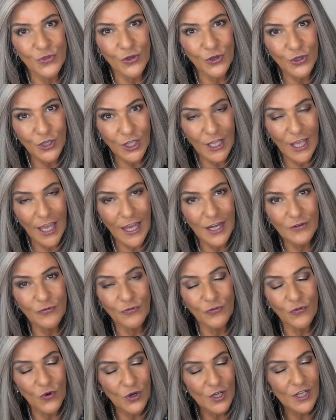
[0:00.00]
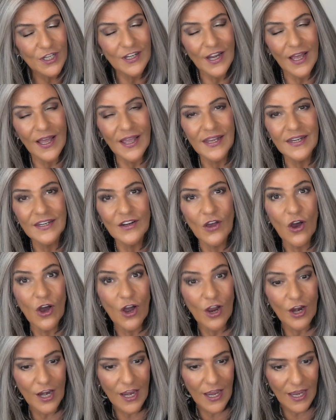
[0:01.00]
38, 49,
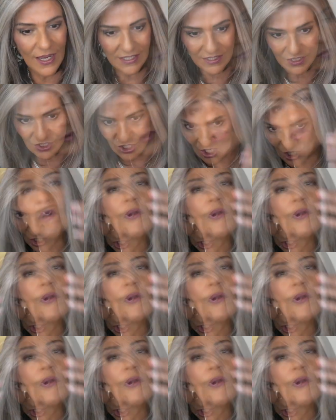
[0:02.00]
R8.